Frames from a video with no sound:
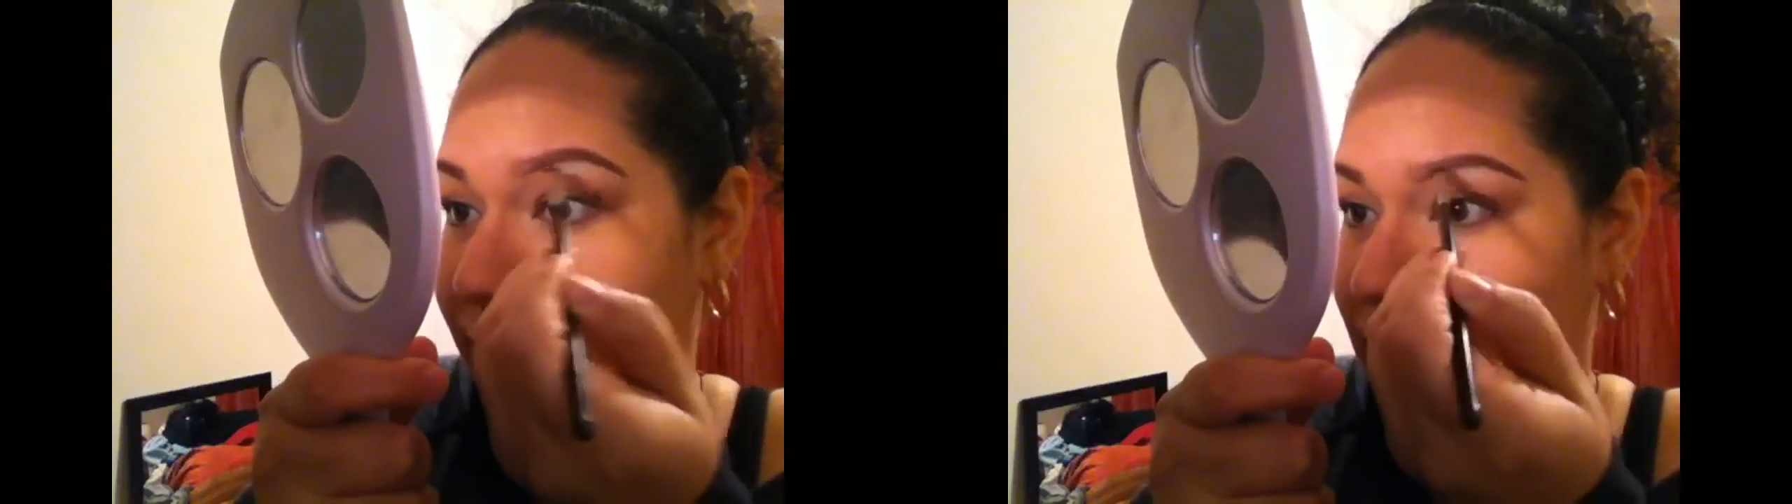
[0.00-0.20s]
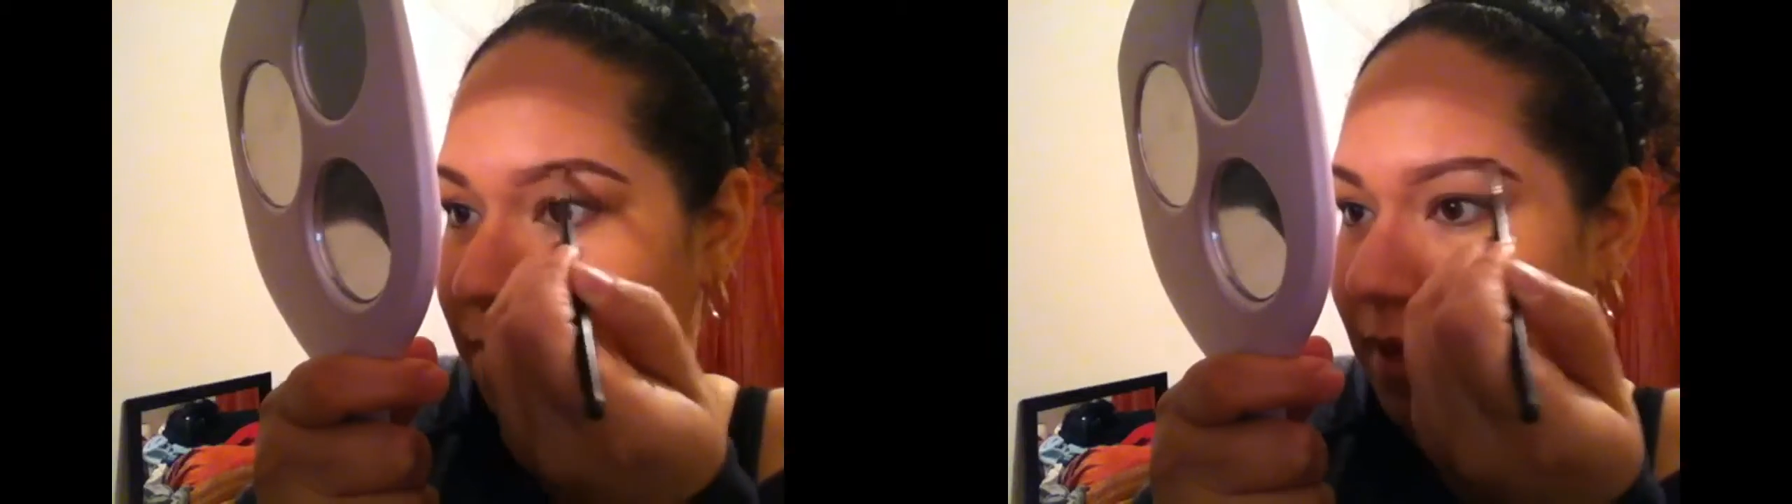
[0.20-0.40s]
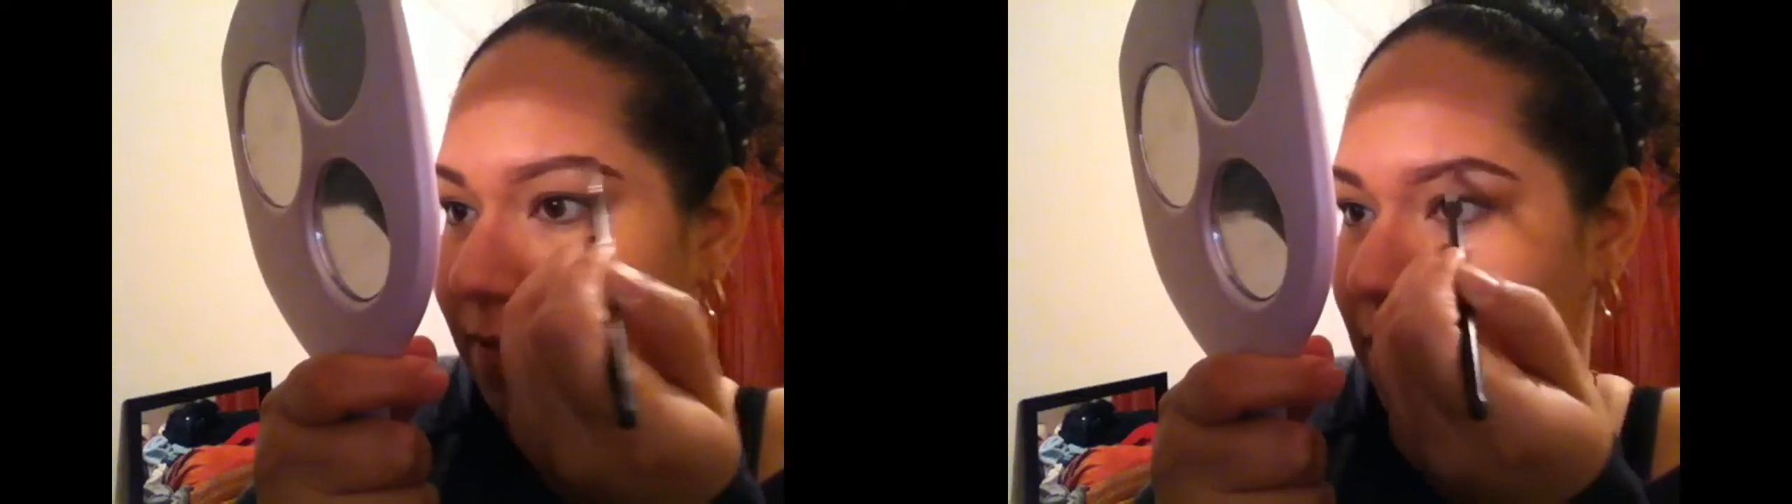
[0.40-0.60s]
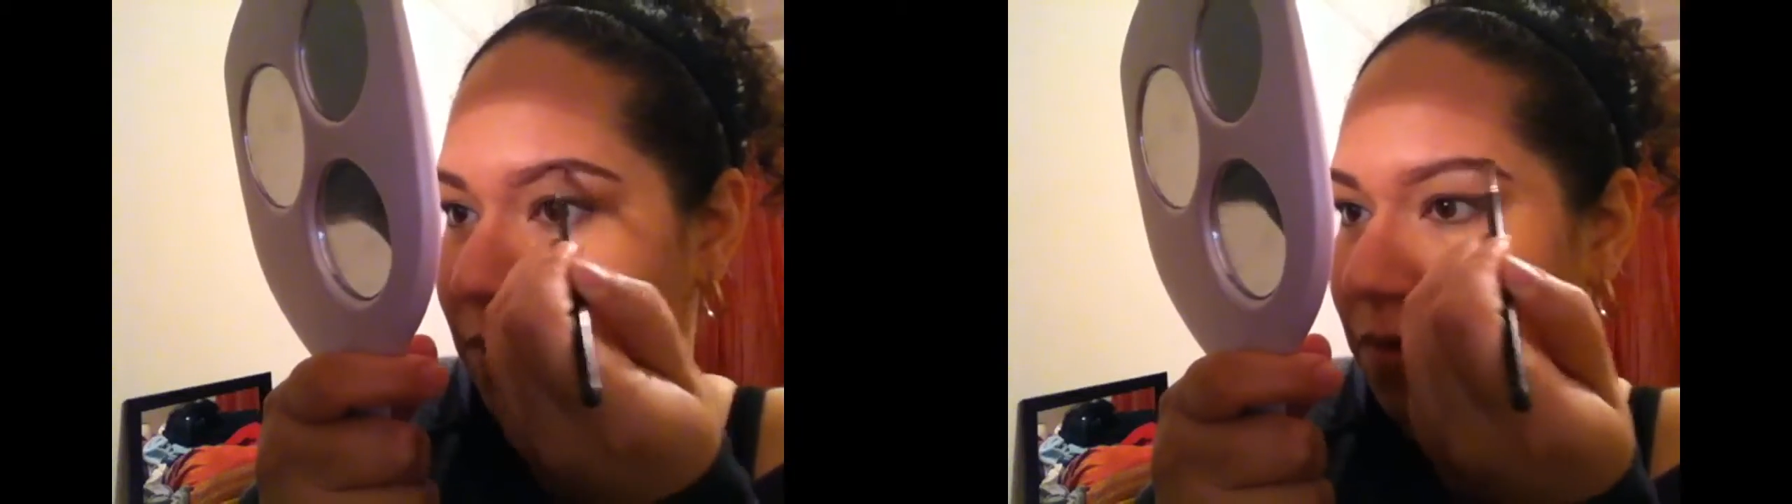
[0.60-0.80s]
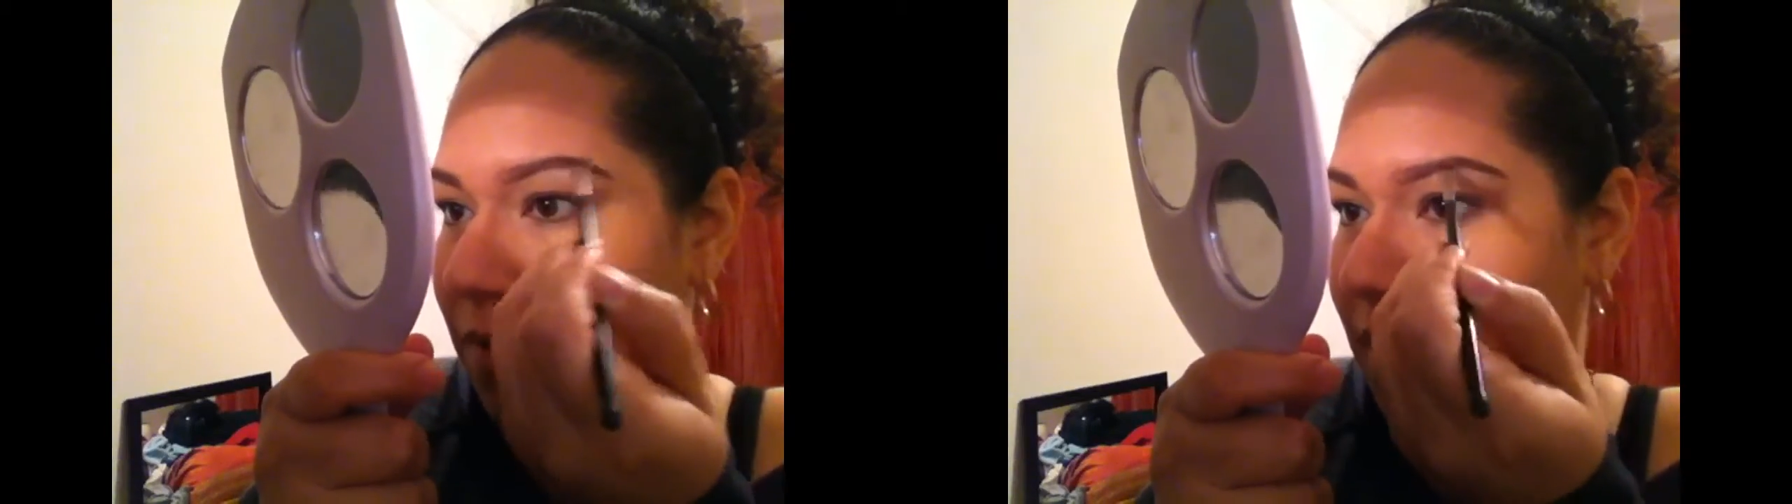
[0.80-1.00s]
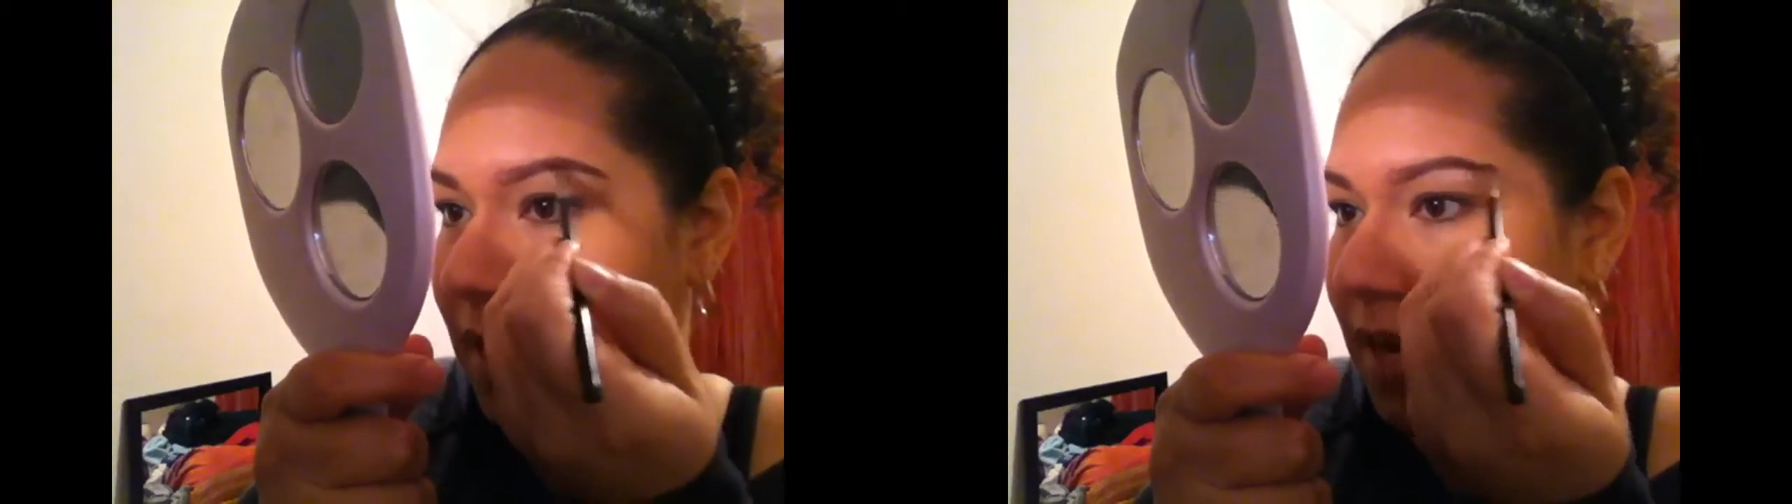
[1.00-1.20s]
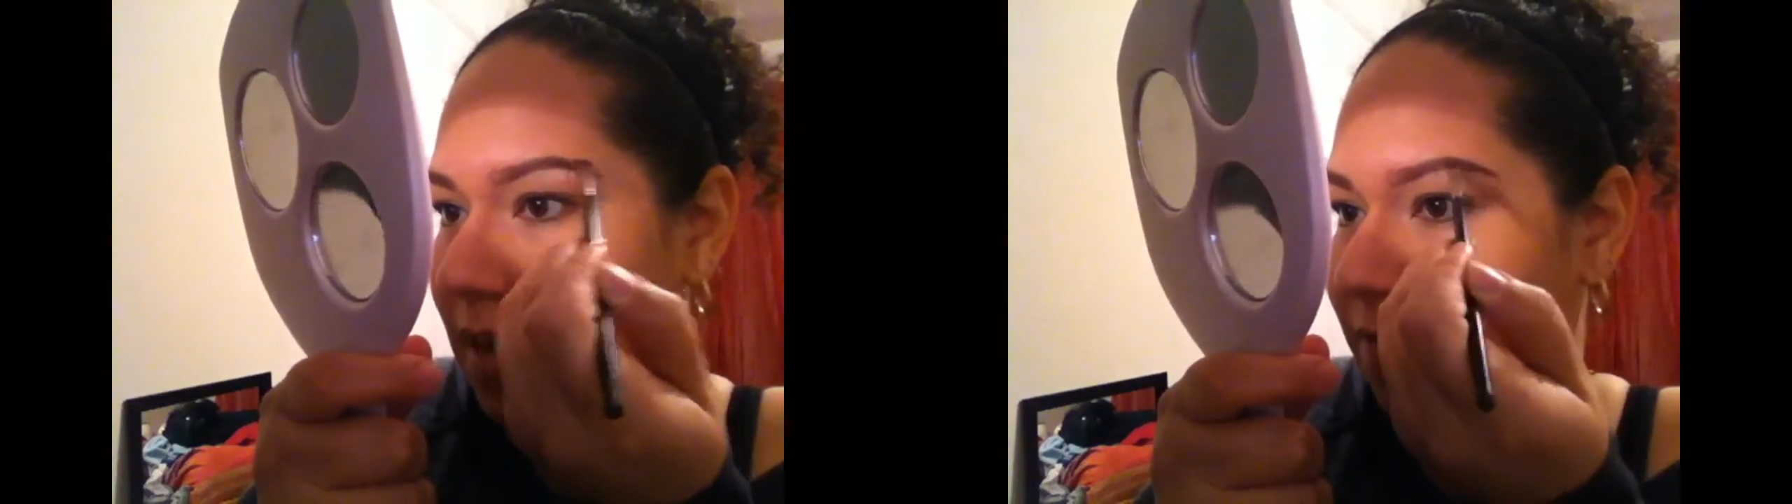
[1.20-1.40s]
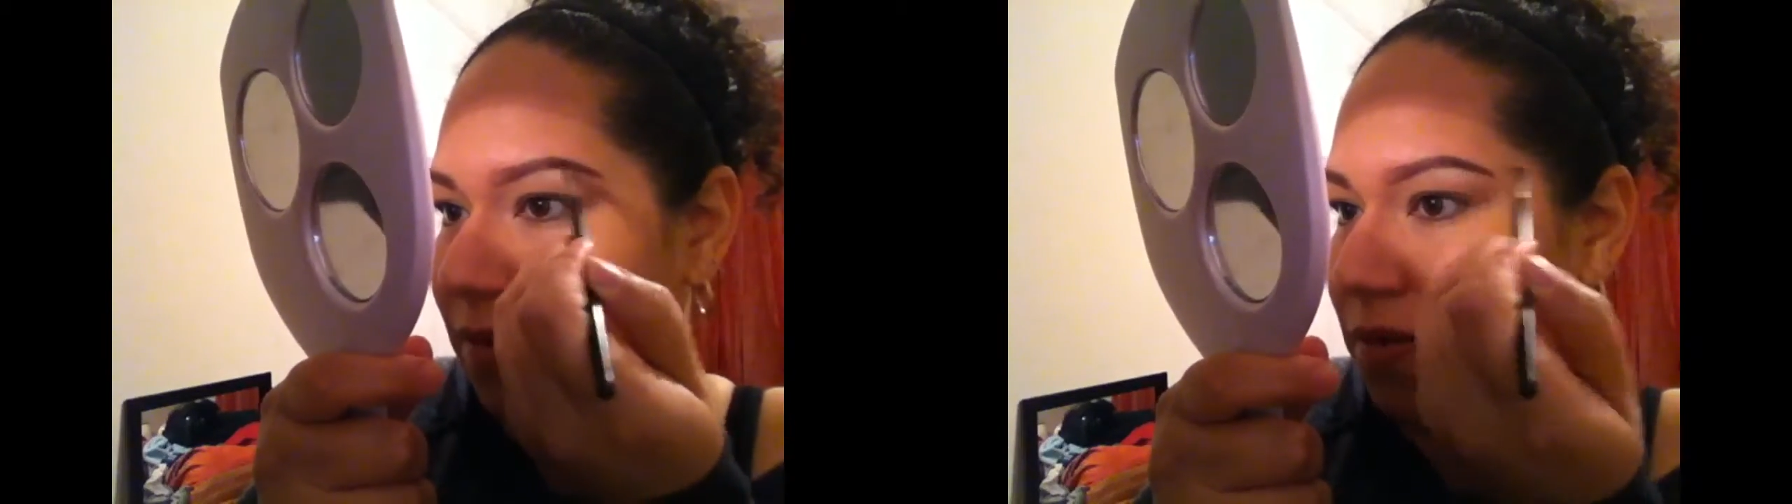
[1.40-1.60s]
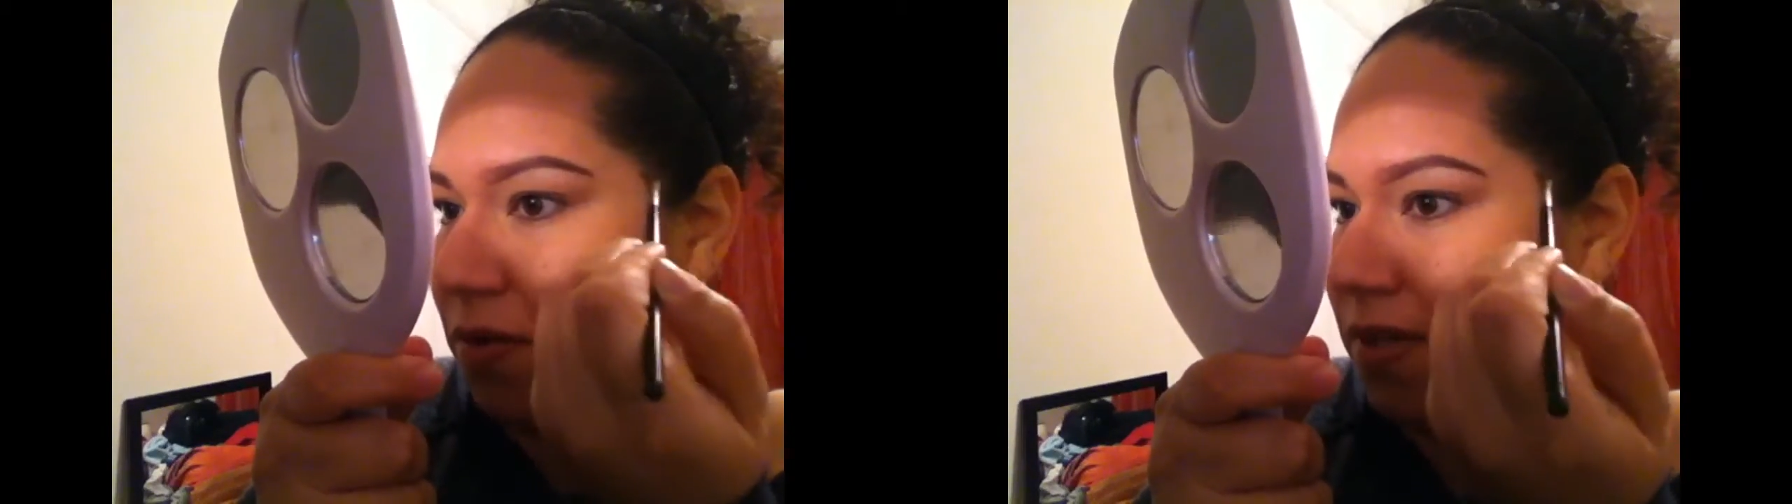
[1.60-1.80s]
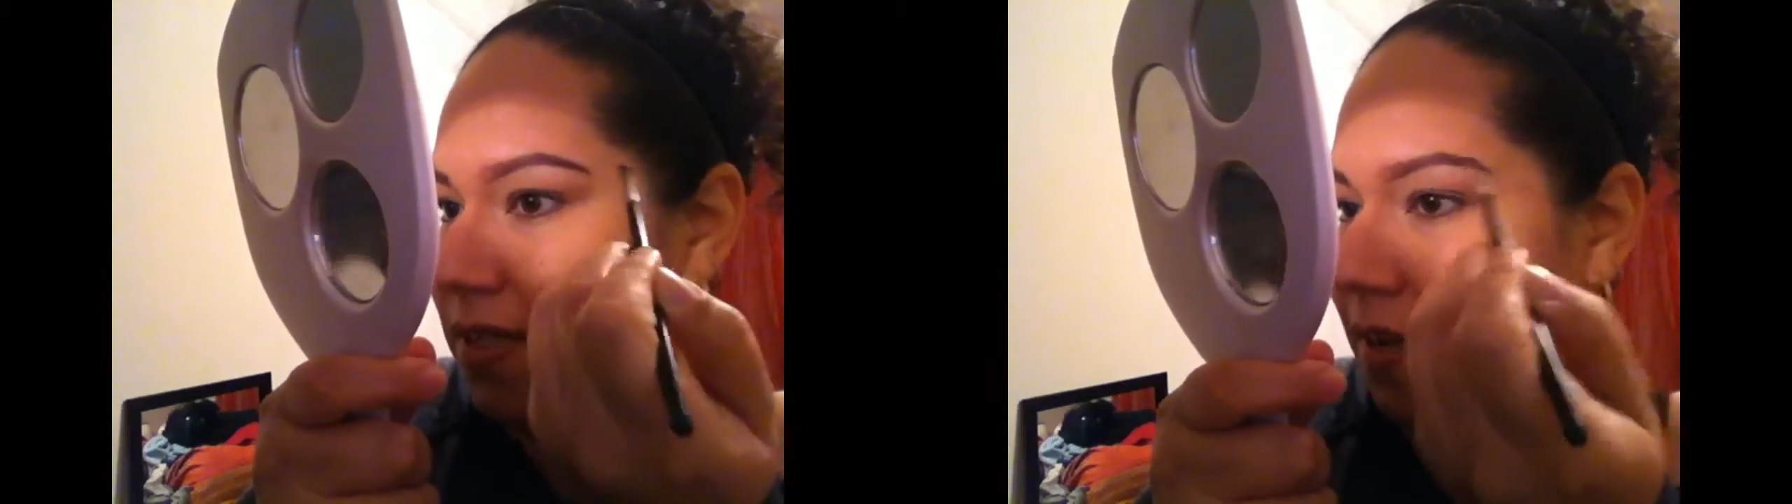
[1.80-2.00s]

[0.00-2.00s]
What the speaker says: my phone, and if you notice,